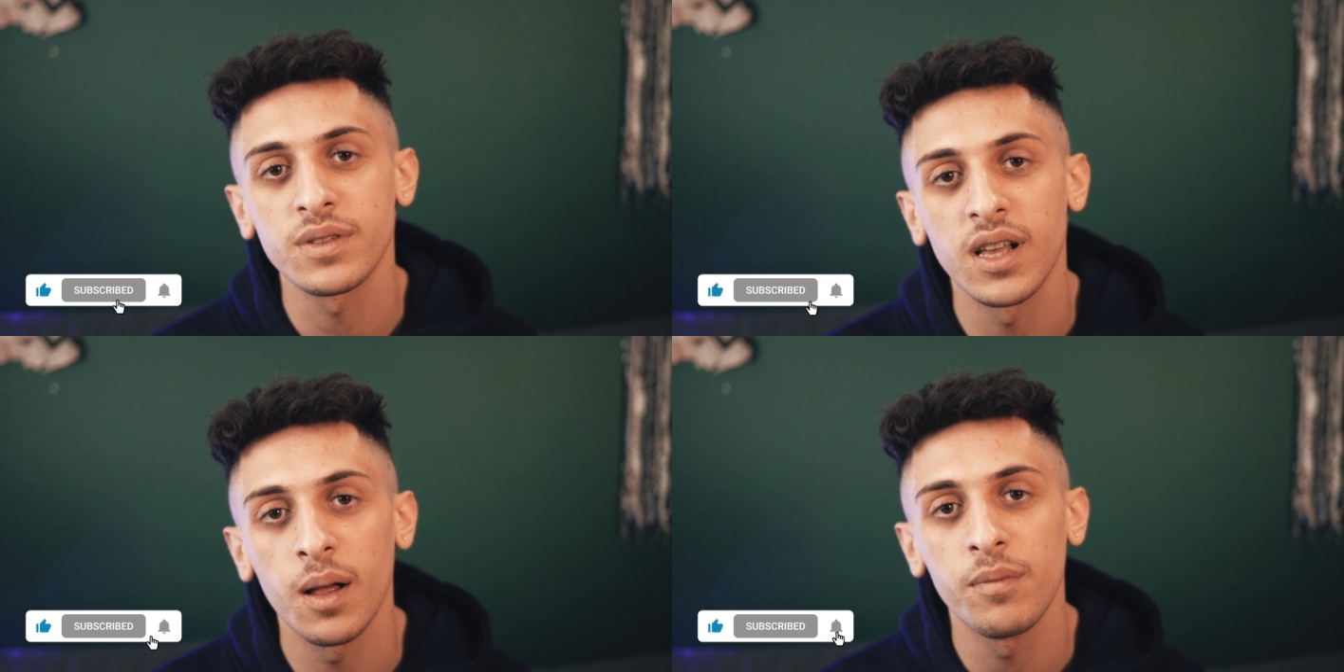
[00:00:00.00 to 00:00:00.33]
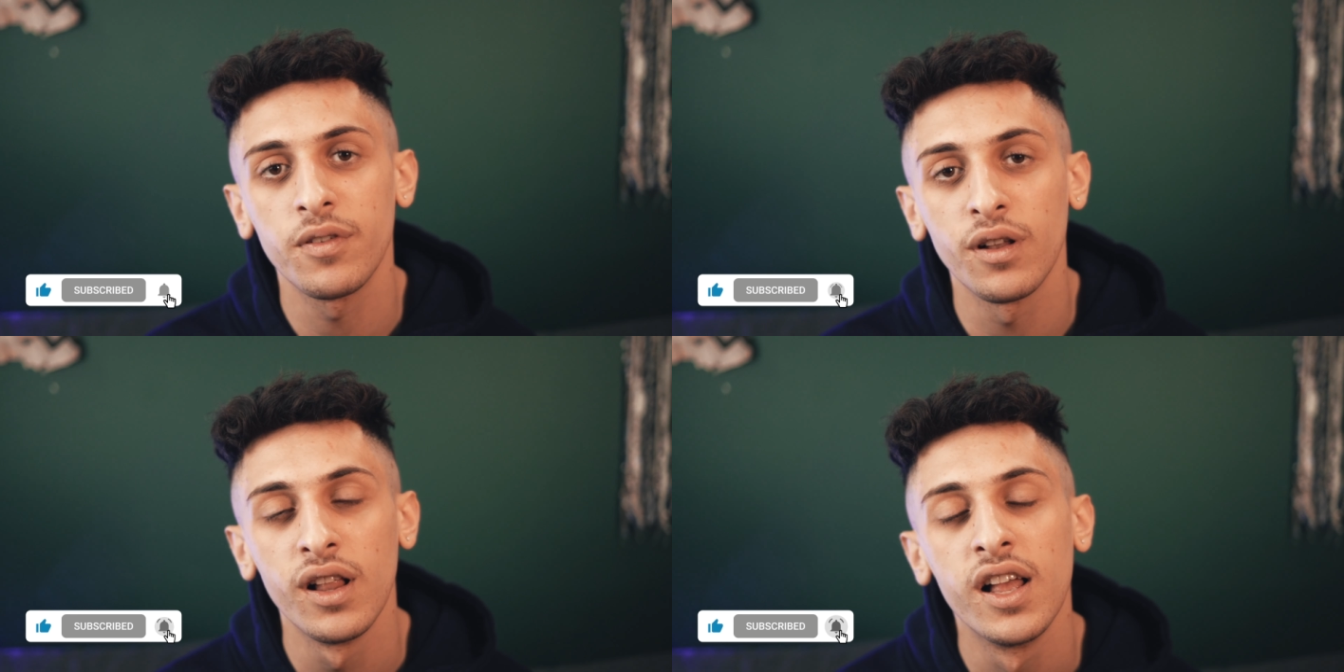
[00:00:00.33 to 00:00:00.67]

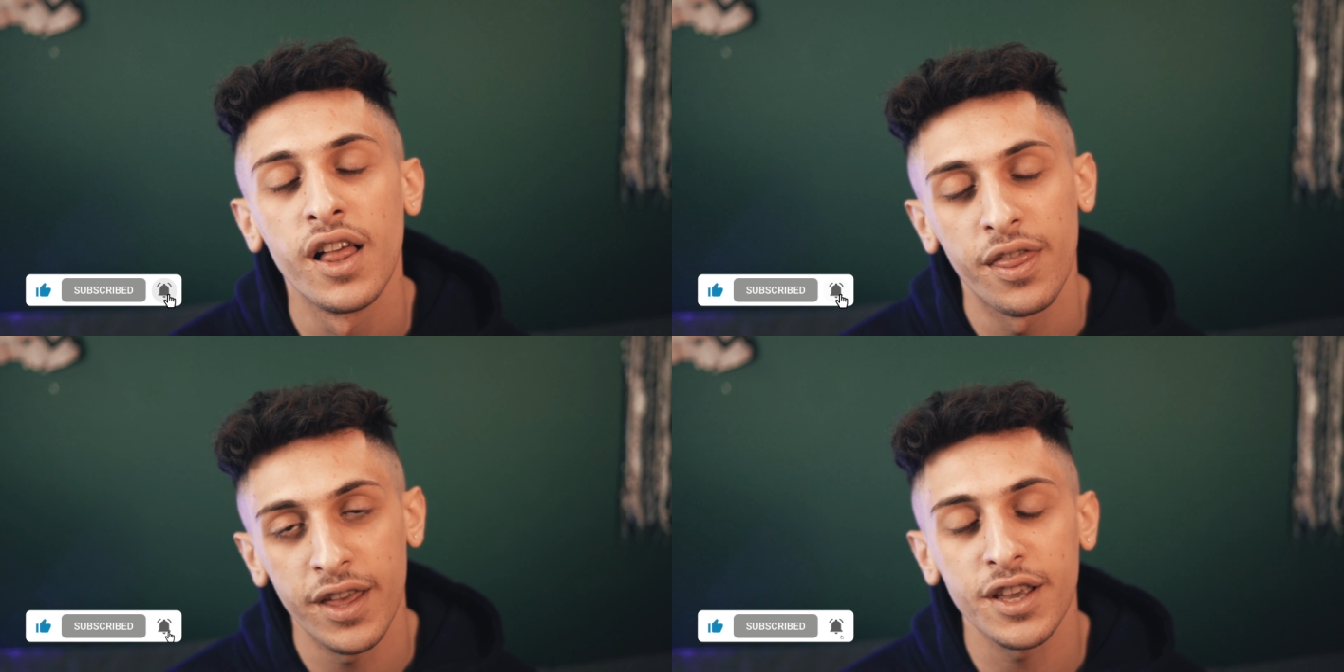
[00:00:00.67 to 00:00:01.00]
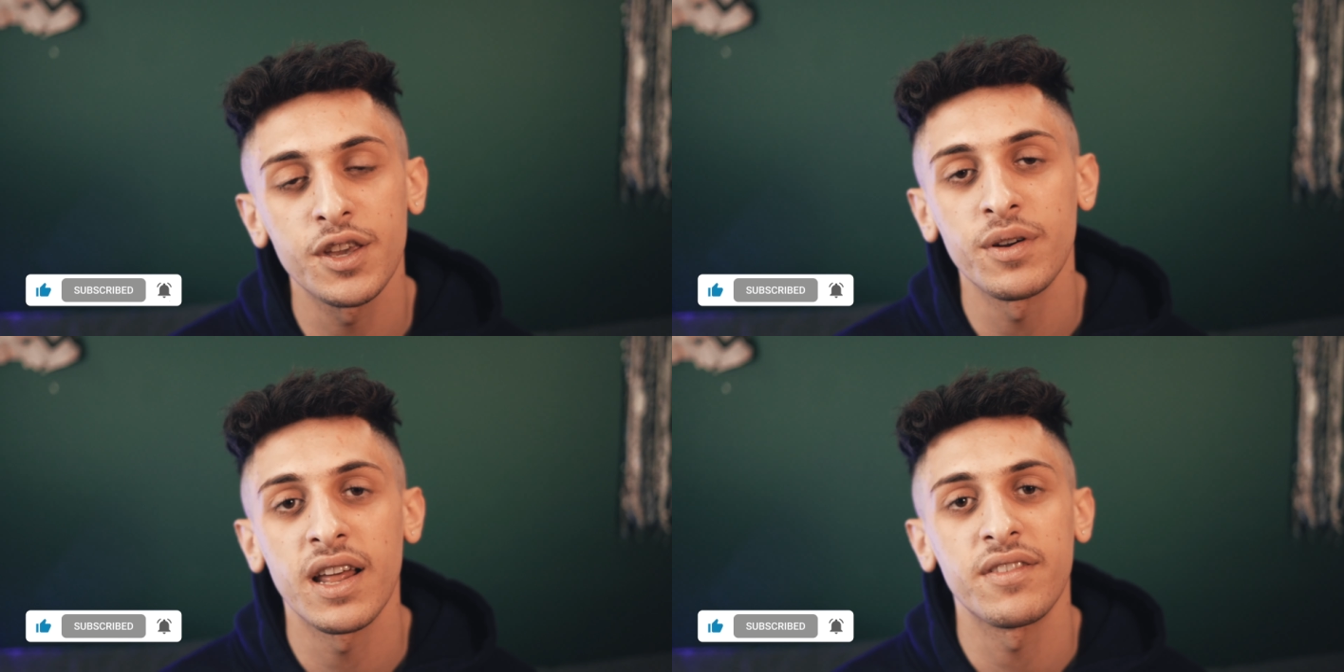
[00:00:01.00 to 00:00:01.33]
helpful. Thank
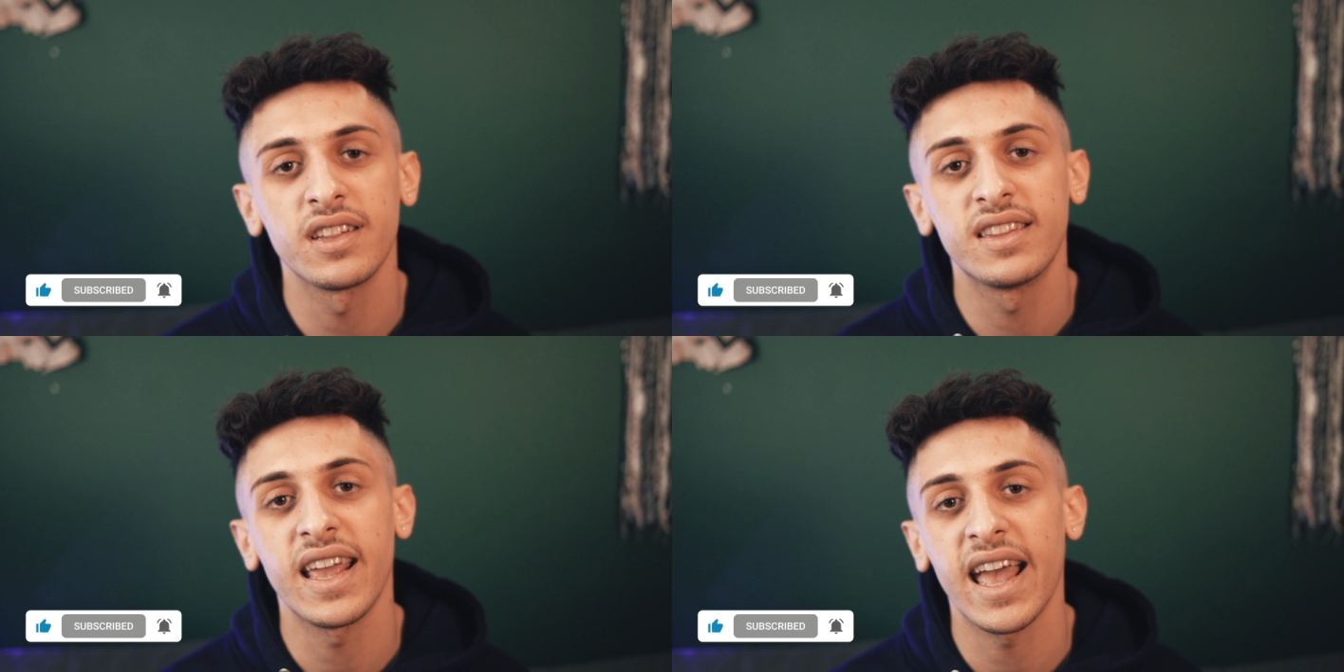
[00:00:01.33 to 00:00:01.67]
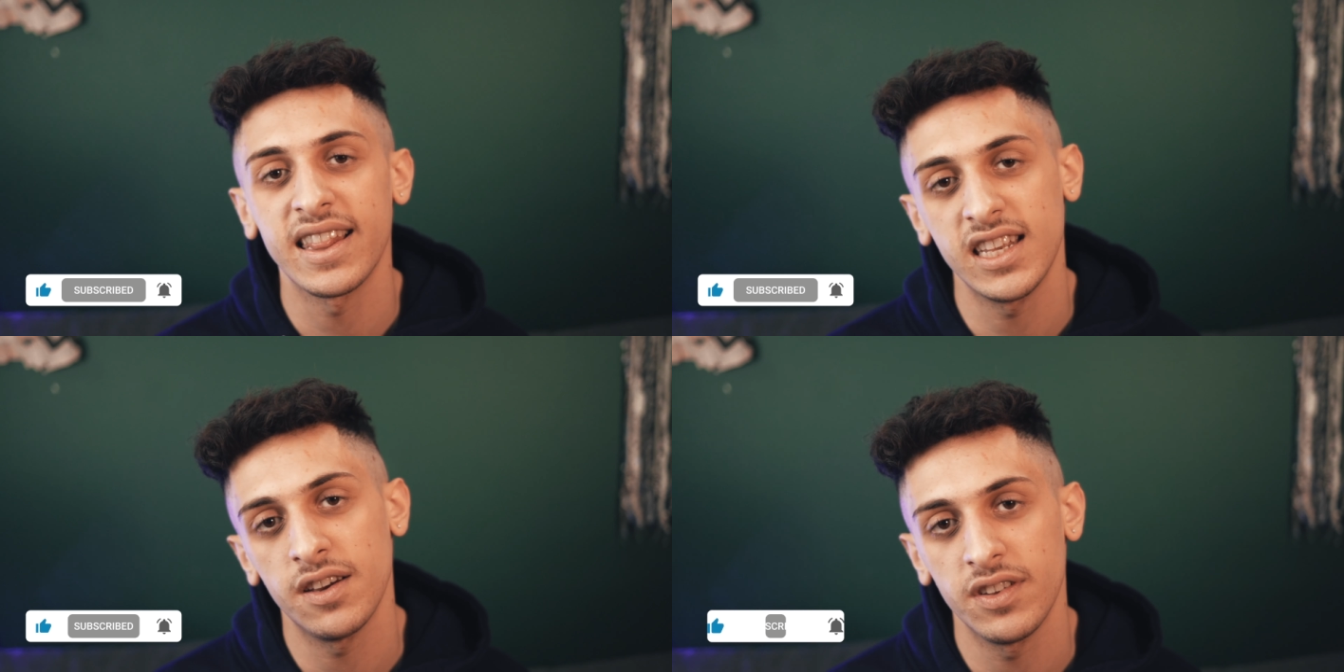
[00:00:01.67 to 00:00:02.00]
you and have a
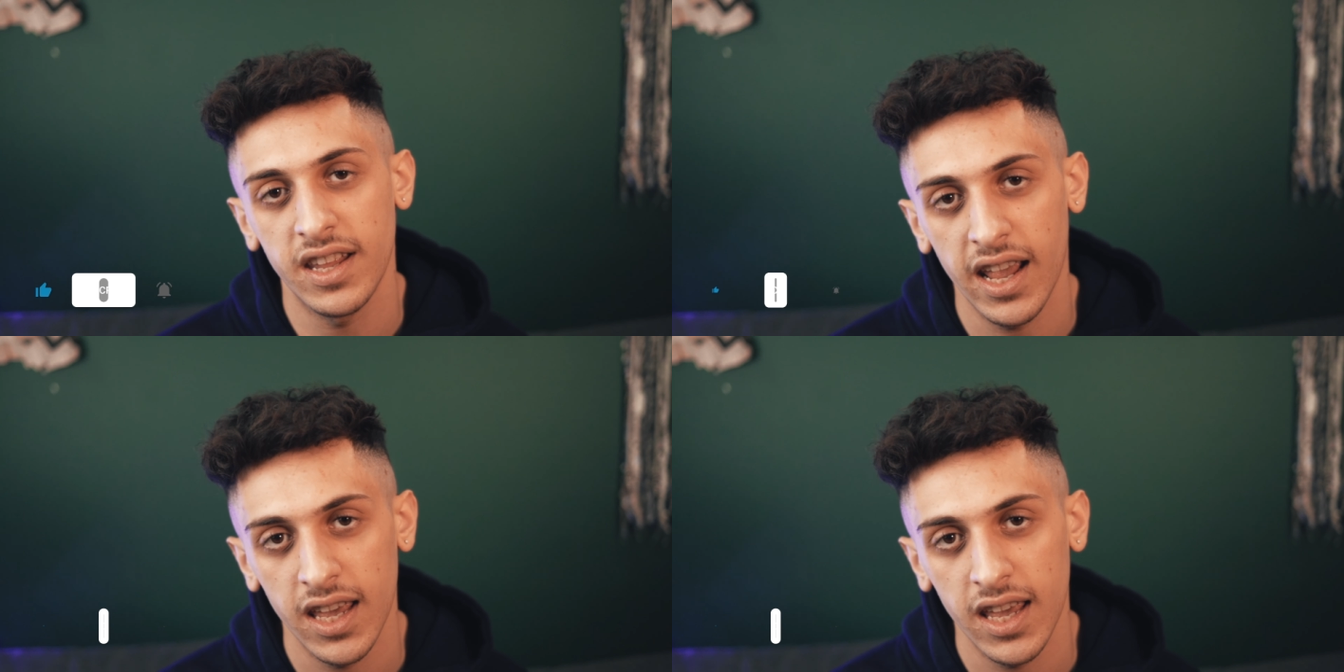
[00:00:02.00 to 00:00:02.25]
dandy of a day.